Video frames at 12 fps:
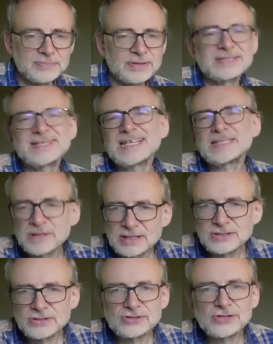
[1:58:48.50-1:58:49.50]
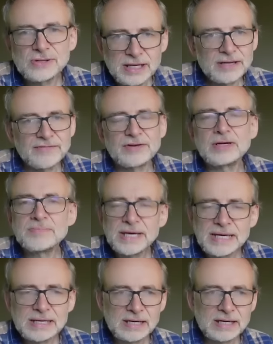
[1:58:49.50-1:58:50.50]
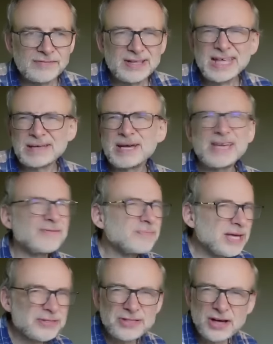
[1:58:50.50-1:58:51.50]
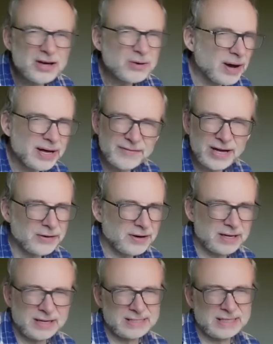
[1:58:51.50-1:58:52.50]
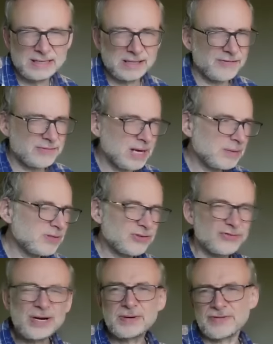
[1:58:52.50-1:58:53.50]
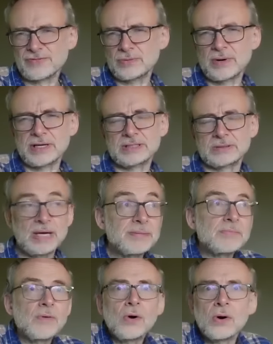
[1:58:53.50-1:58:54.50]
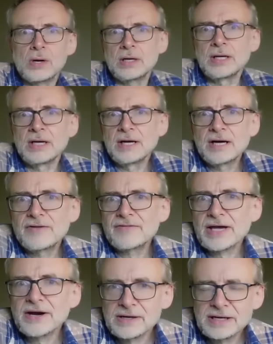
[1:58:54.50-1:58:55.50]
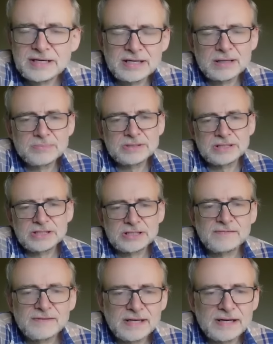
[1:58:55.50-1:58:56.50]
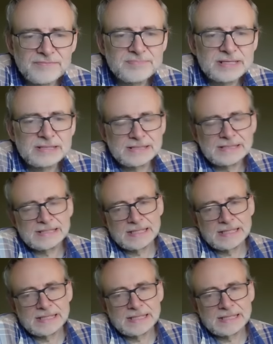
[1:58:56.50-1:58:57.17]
Because true Lilith and the mean Lilith, and I think there may even be a third way of calculating Lilith, and maybe three different ways, maybe more of calculating the position of Lilith. But